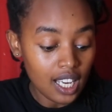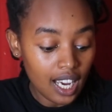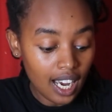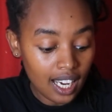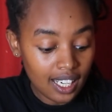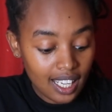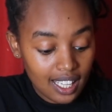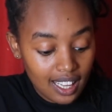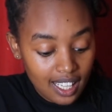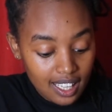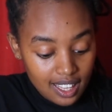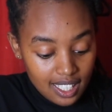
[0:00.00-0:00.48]

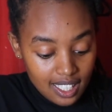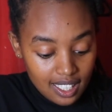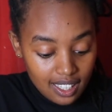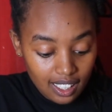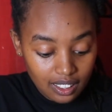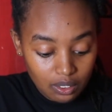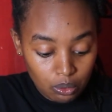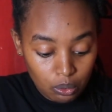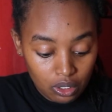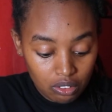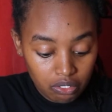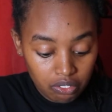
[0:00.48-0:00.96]
Another thing
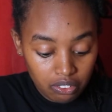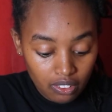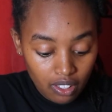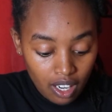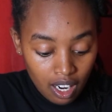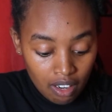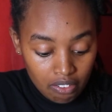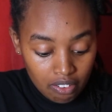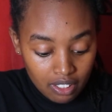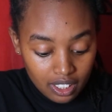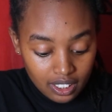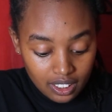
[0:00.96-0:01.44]
that will
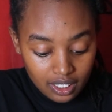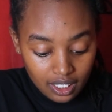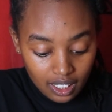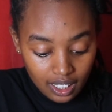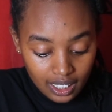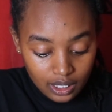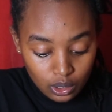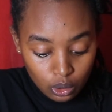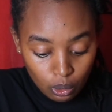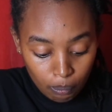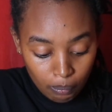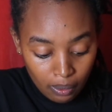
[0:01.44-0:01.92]
affect
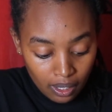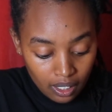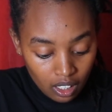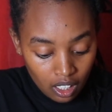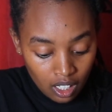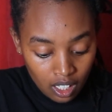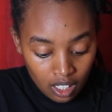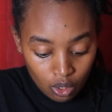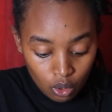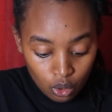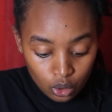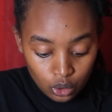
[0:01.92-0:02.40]

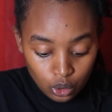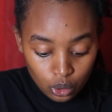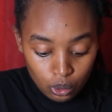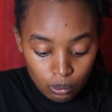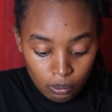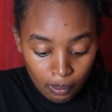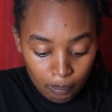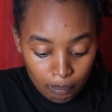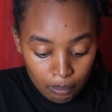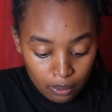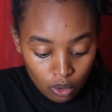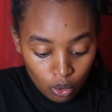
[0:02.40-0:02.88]

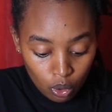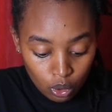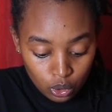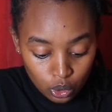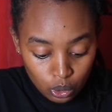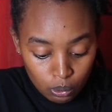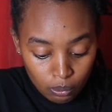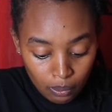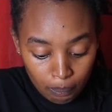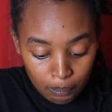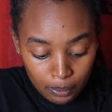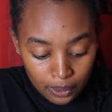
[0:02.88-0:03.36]

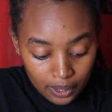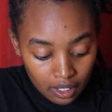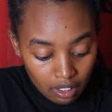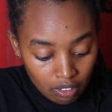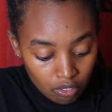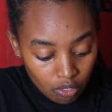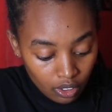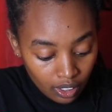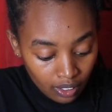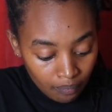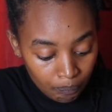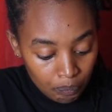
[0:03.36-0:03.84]
consumer
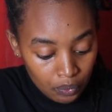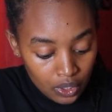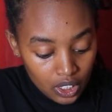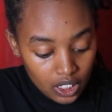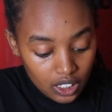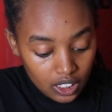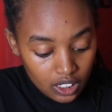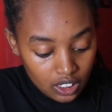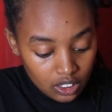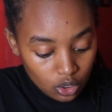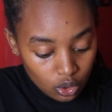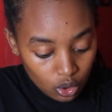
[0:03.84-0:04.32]
behavior
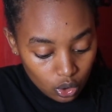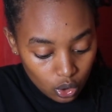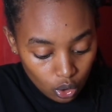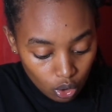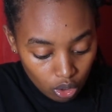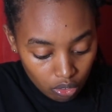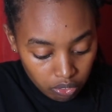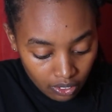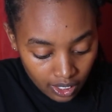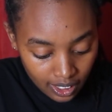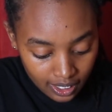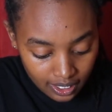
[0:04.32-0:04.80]
is
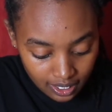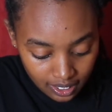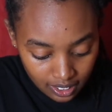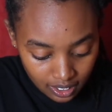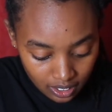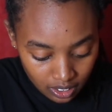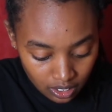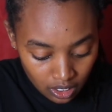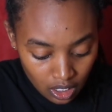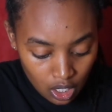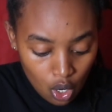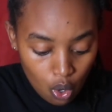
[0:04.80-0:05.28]
social
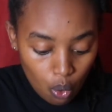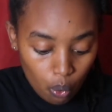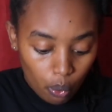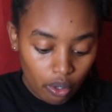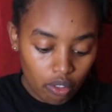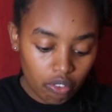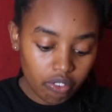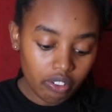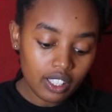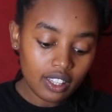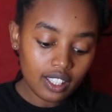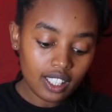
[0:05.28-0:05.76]
factors,
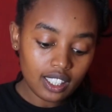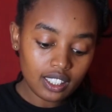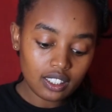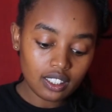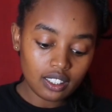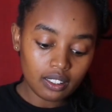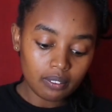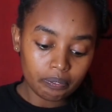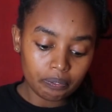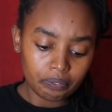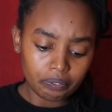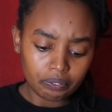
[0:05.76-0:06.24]
where you find
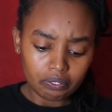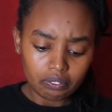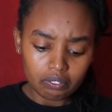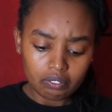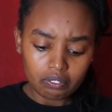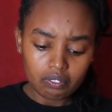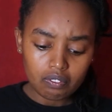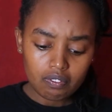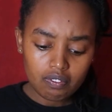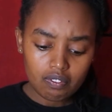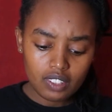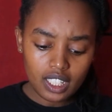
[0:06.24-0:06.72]
that
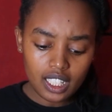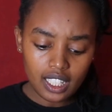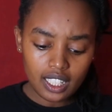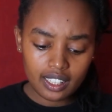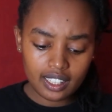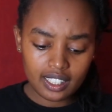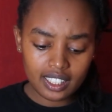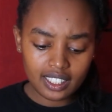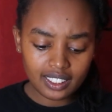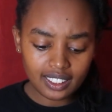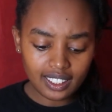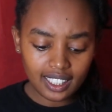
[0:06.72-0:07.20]

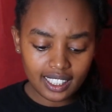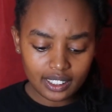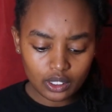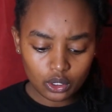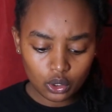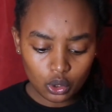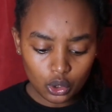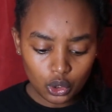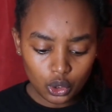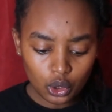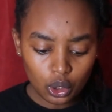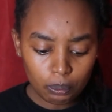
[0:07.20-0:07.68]
things like
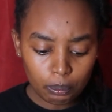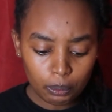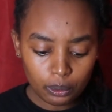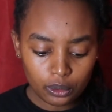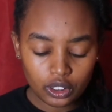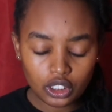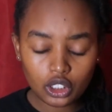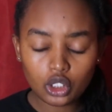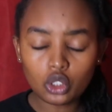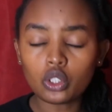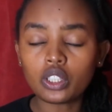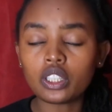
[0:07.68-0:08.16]
social
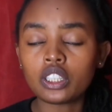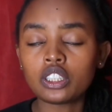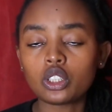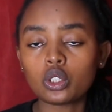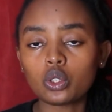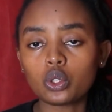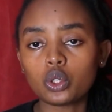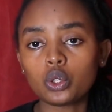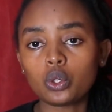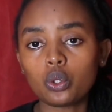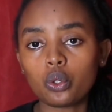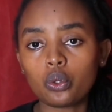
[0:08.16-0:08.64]
position and
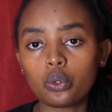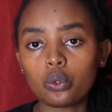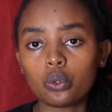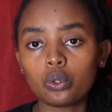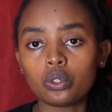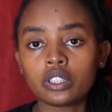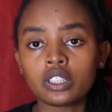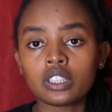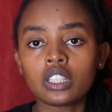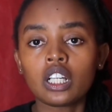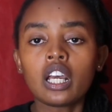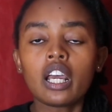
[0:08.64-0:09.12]
social
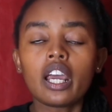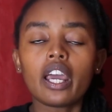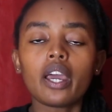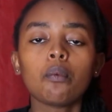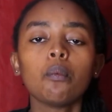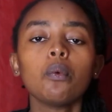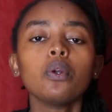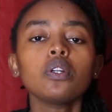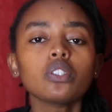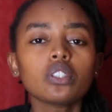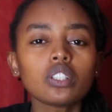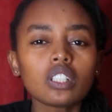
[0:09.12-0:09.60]
roles.
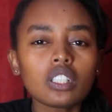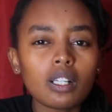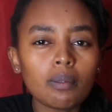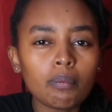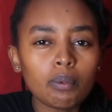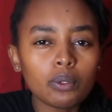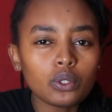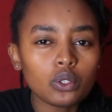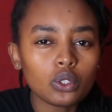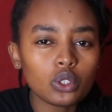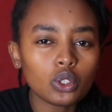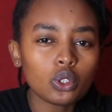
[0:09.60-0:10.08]
And when we're talking
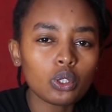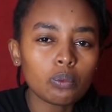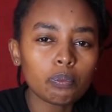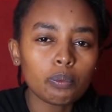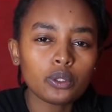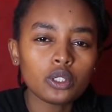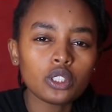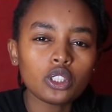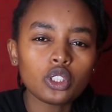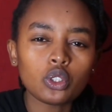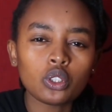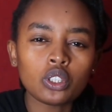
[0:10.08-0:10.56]
about social
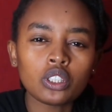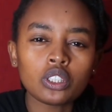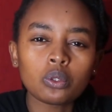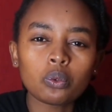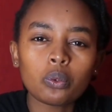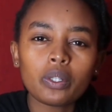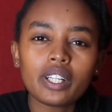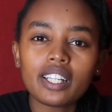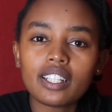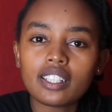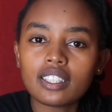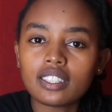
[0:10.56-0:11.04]
position, is
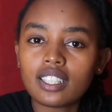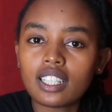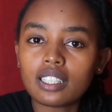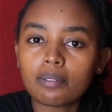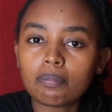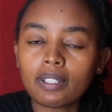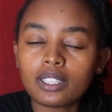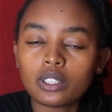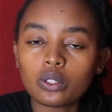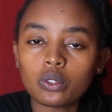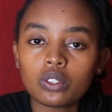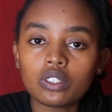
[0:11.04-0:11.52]
where is
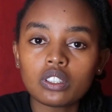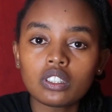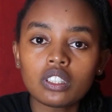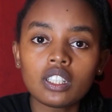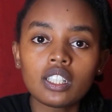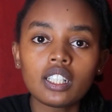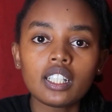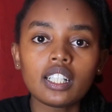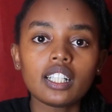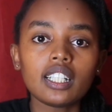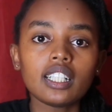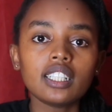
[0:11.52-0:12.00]
that person
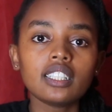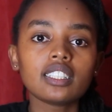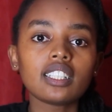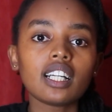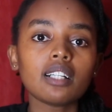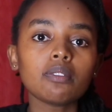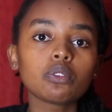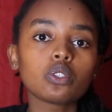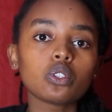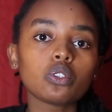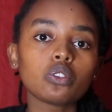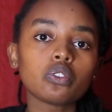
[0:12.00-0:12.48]
in
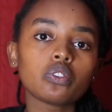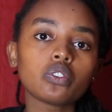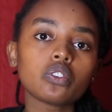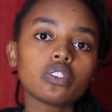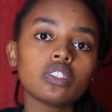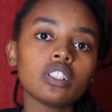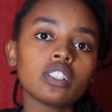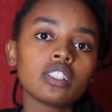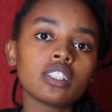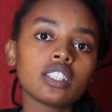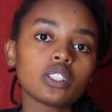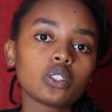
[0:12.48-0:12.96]
terms of
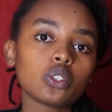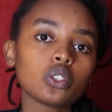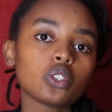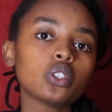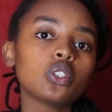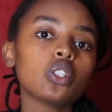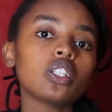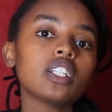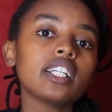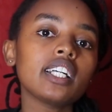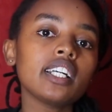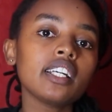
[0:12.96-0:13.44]
the
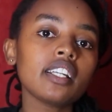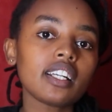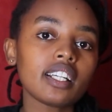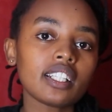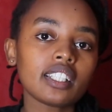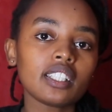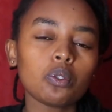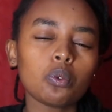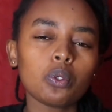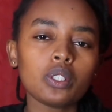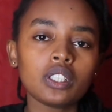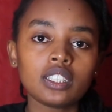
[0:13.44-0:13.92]
social
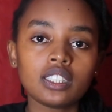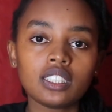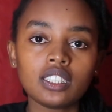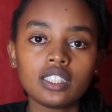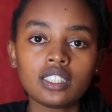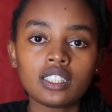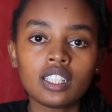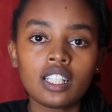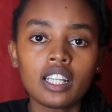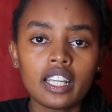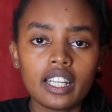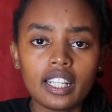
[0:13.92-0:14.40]
hierarchy? Where is
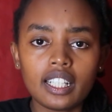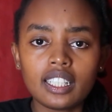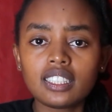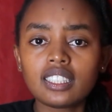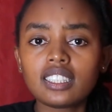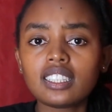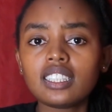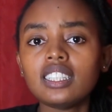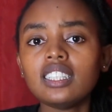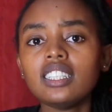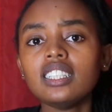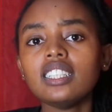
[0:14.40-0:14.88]
it?
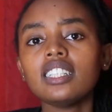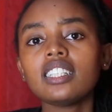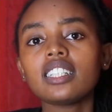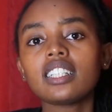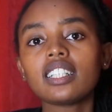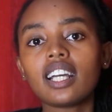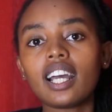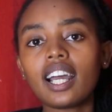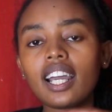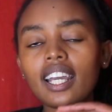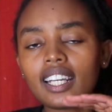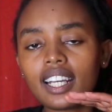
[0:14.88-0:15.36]
Is he in
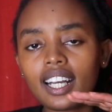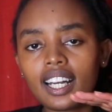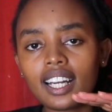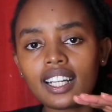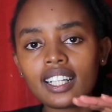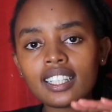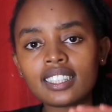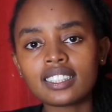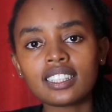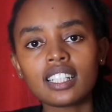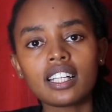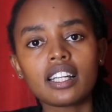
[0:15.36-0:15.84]
the high
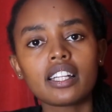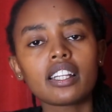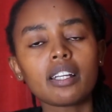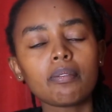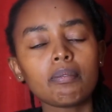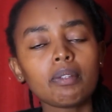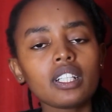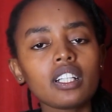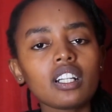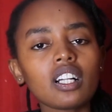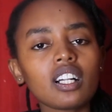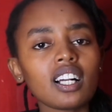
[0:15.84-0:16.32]
class, the
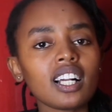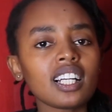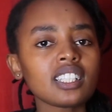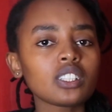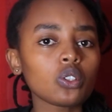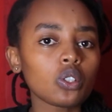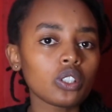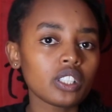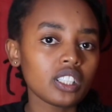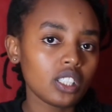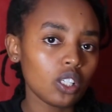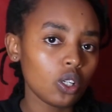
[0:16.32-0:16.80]
middle
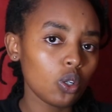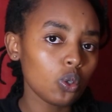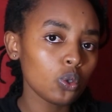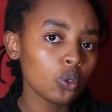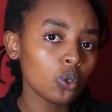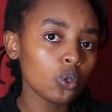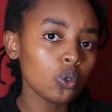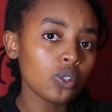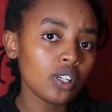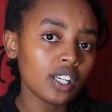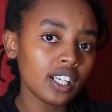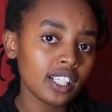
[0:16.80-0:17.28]
class, or the
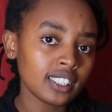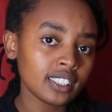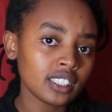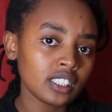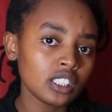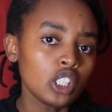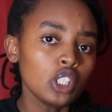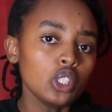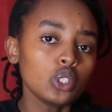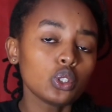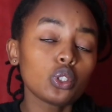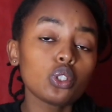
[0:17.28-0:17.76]
low class?
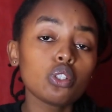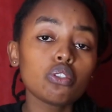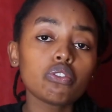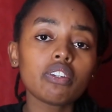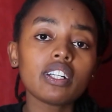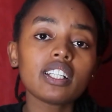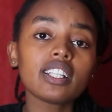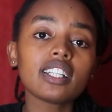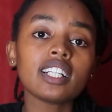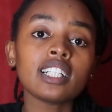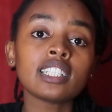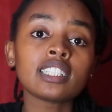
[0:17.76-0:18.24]
So you
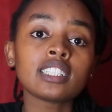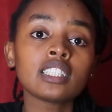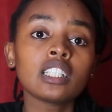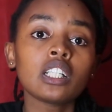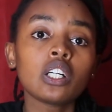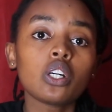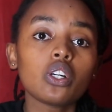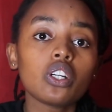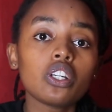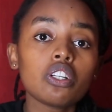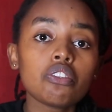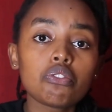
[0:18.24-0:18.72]
find that
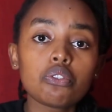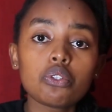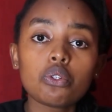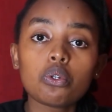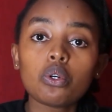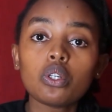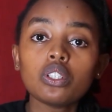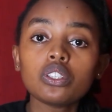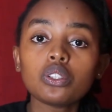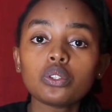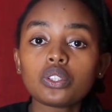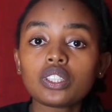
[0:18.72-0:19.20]
if you
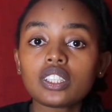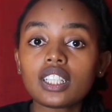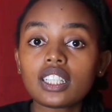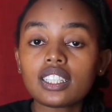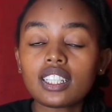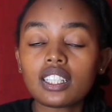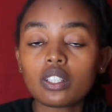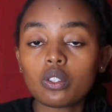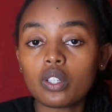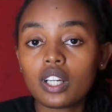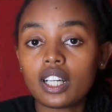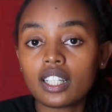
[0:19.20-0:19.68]
want to start
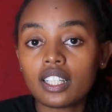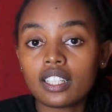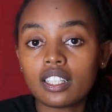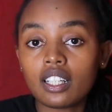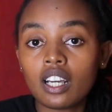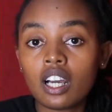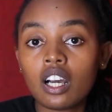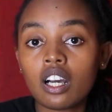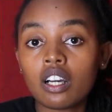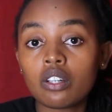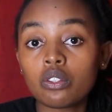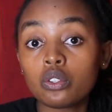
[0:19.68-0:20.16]
if you
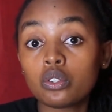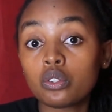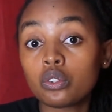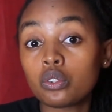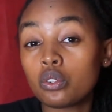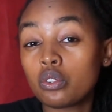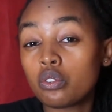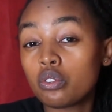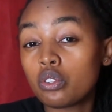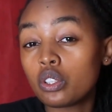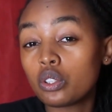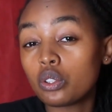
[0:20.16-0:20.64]

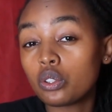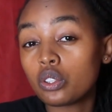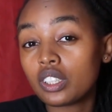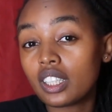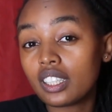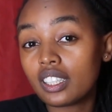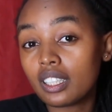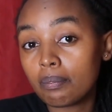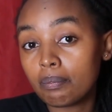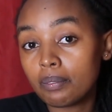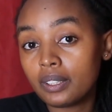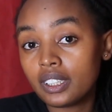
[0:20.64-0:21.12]
want to
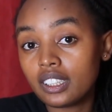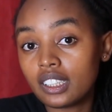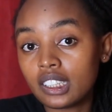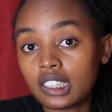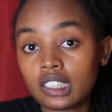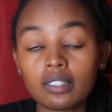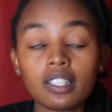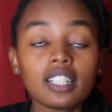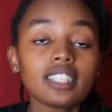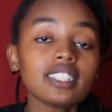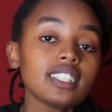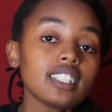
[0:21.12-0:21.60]
start a
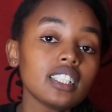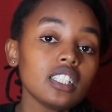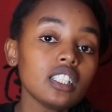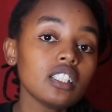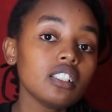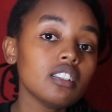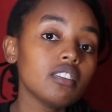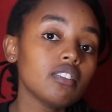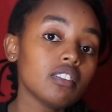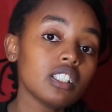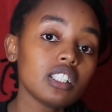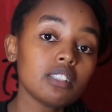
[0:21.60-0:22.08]
business,
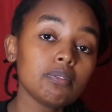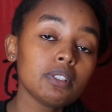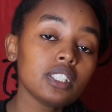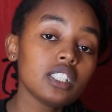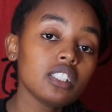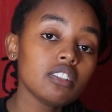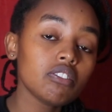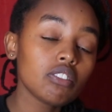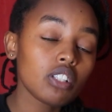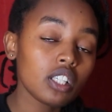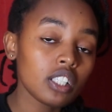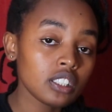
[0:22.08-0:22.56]
let me
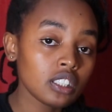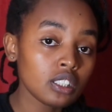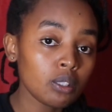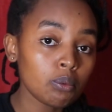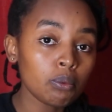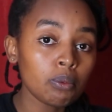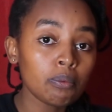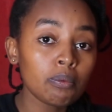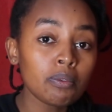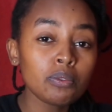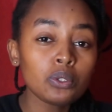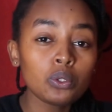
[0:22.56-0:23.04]
give you an
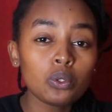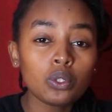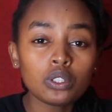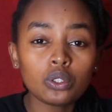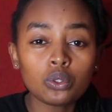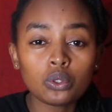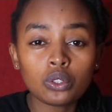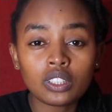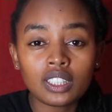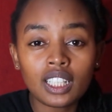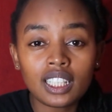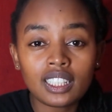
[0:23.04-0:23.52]
example. Maybe you
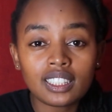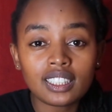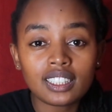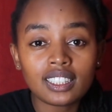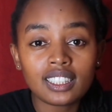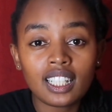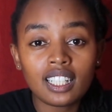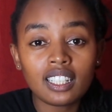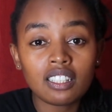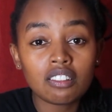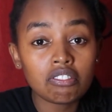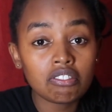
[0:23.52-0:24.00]
want to start
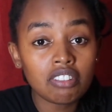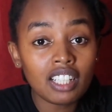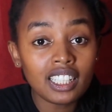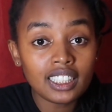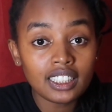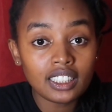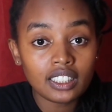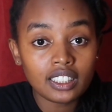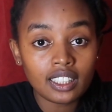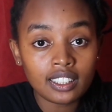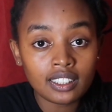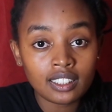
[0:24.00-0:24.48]
selling
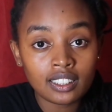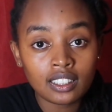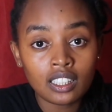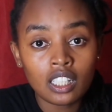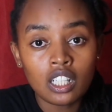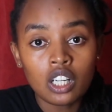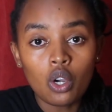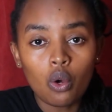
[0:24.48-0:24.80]
furnitures.